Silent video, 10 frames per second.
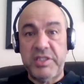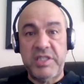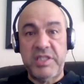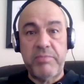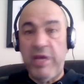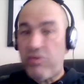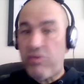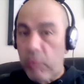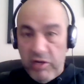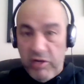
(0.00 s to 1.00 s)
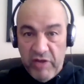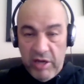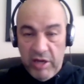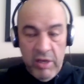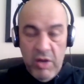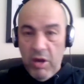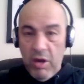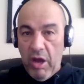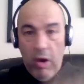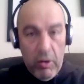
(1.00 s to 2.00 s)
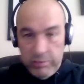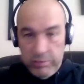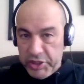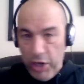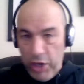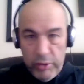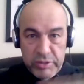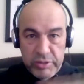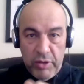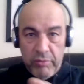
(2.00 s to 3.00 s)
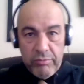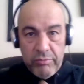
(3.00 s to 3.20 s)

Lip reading: It's me tweeting along shows on